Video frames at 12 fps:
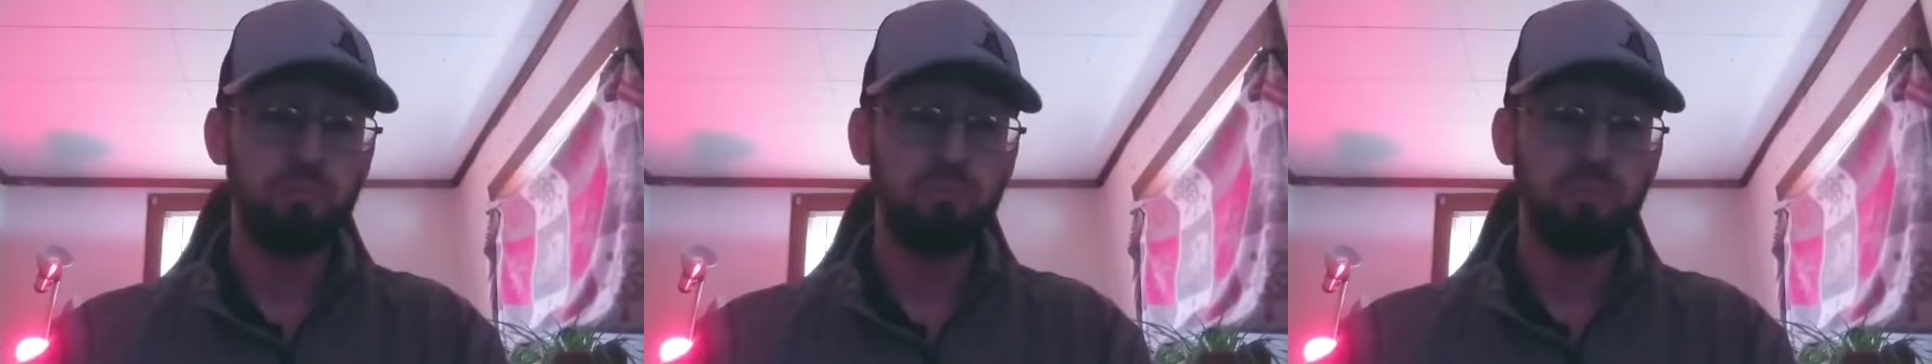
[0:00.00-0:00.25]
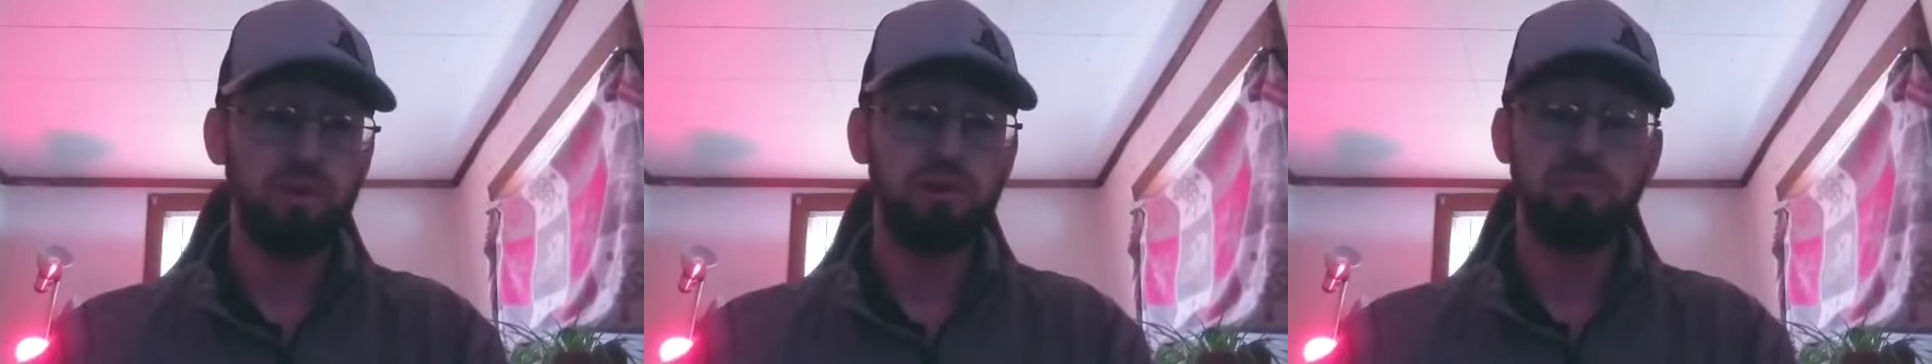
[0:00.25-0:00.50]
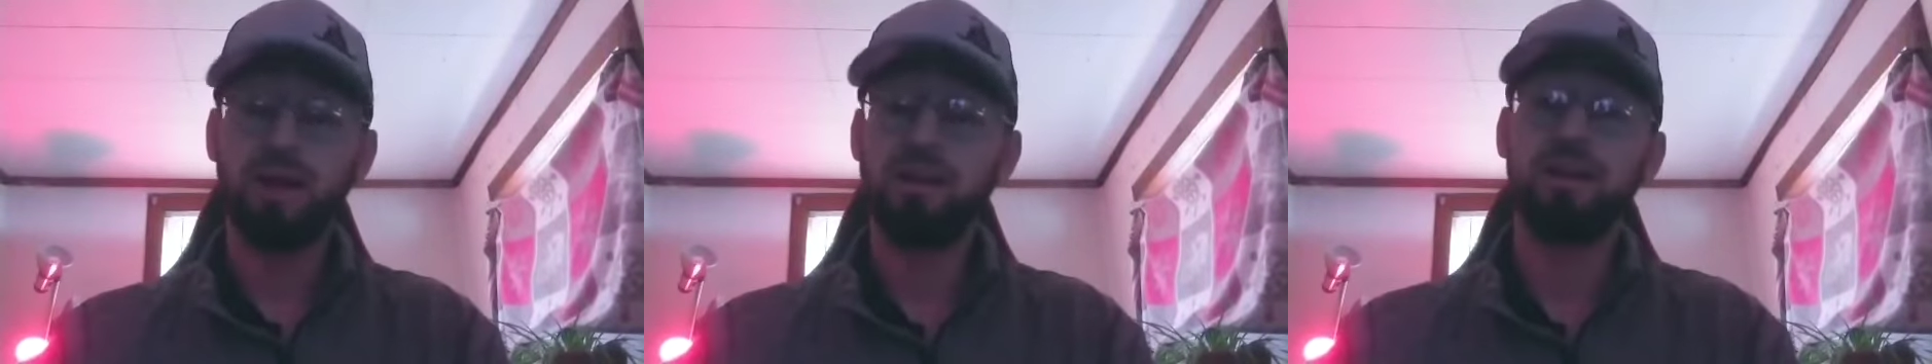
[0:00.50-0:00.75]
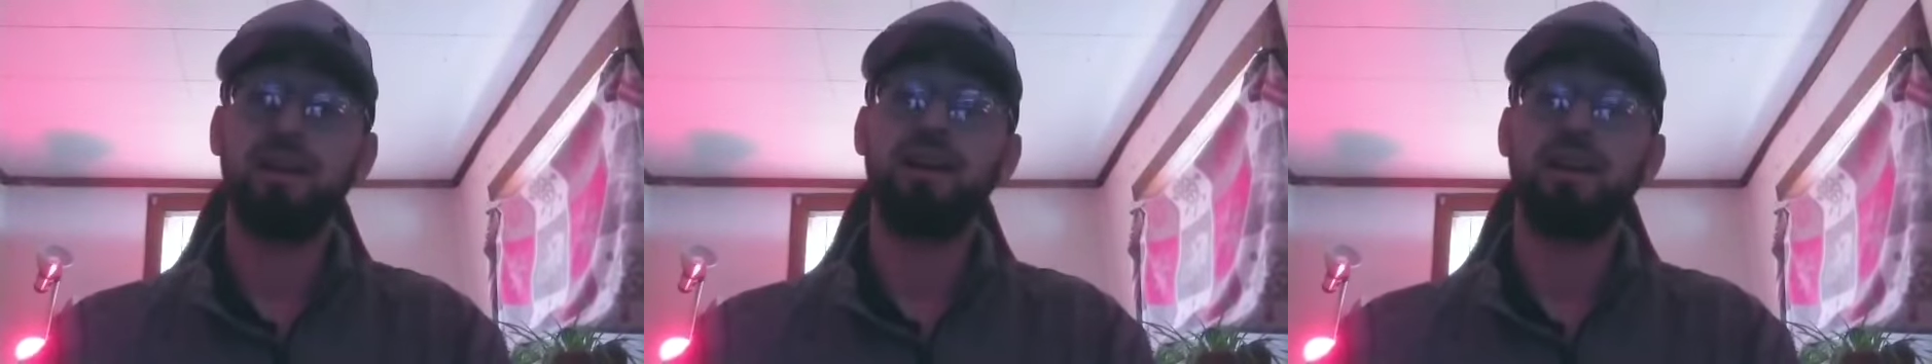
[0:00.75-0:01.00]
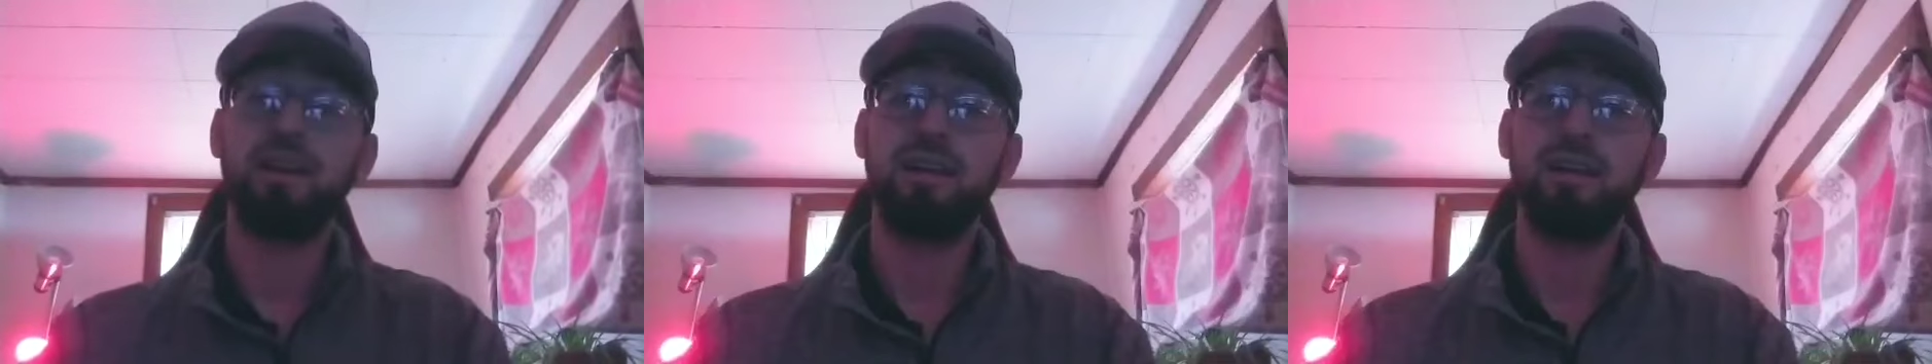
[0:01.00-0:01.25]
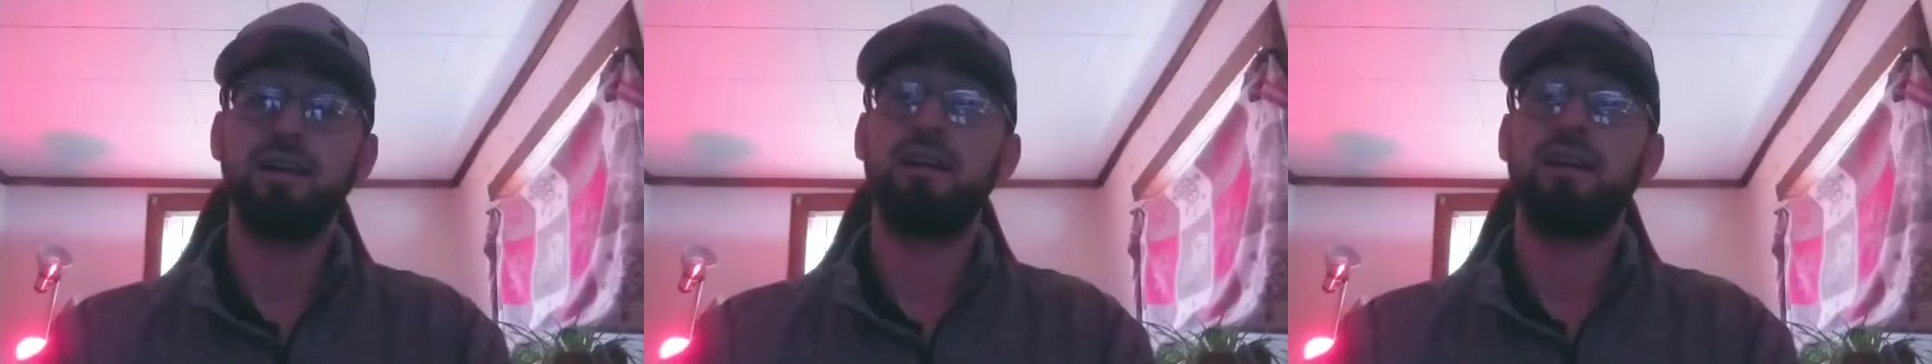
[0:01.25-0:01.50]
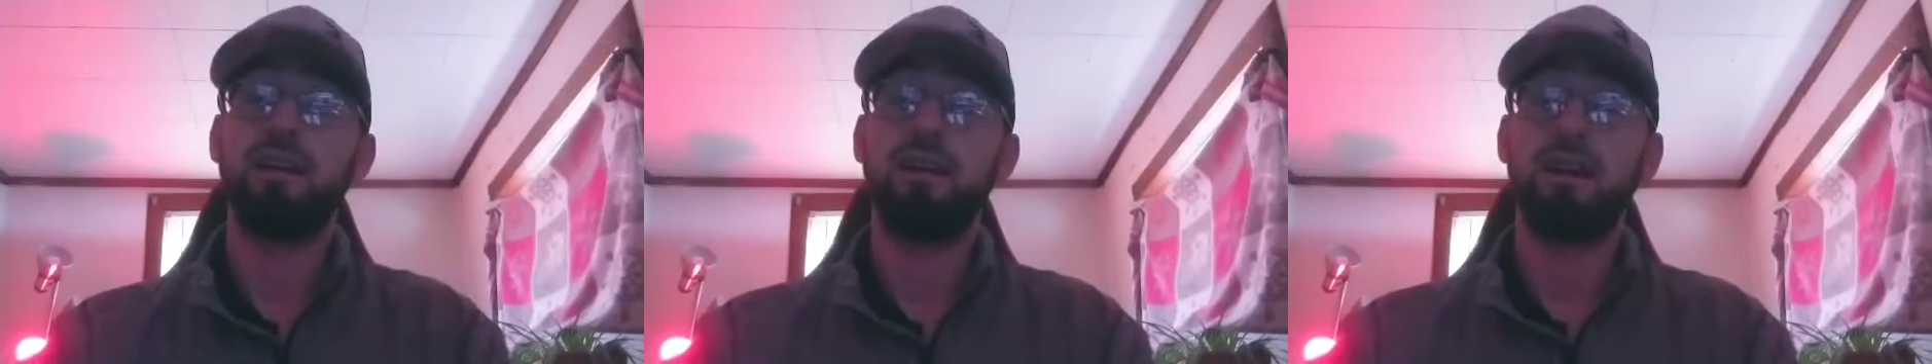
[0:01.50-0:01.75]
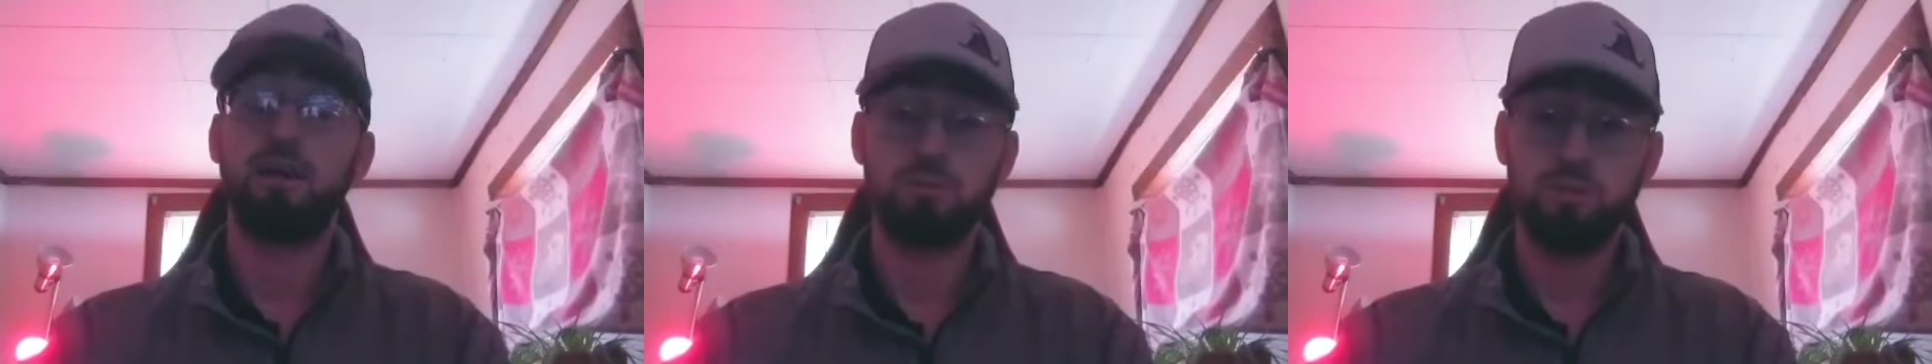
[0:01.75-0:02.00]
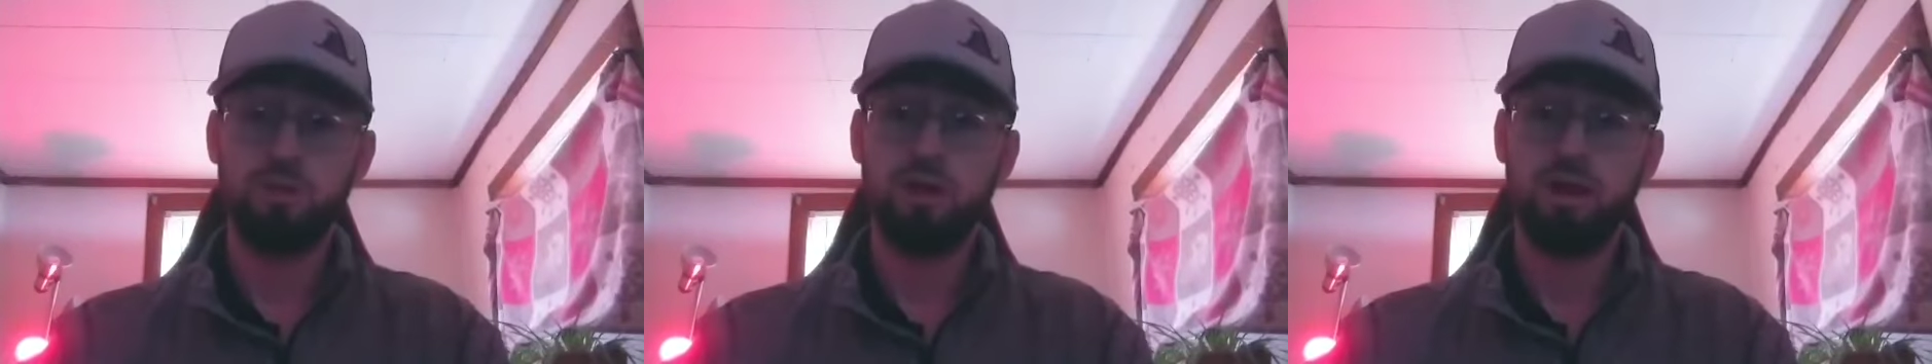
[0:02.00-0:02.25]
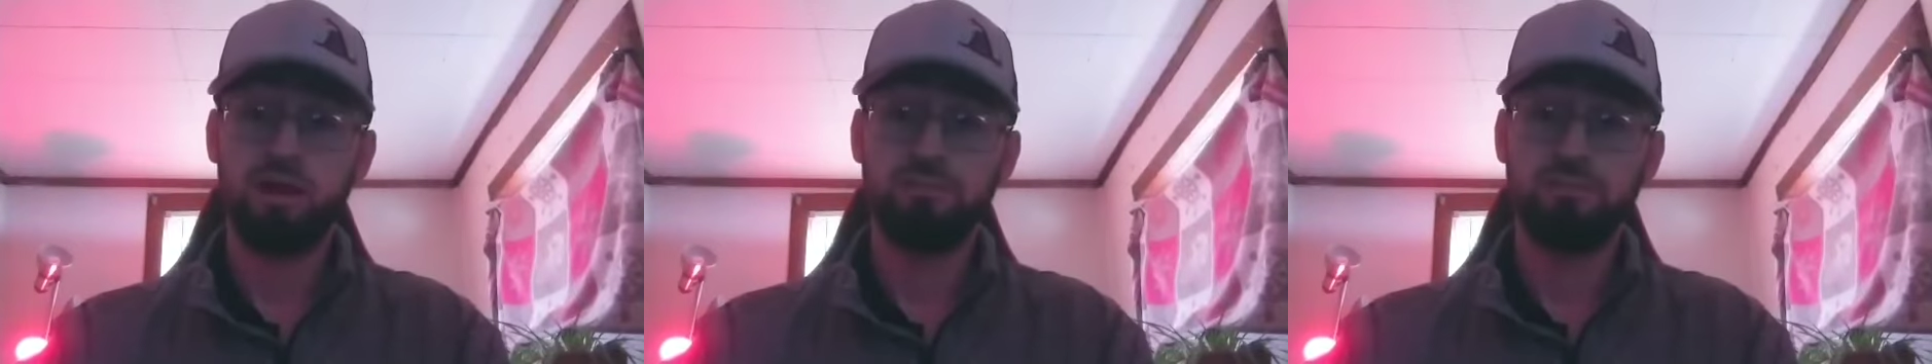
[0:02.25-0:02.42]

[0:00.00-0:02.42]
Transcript: but my God, I was crying.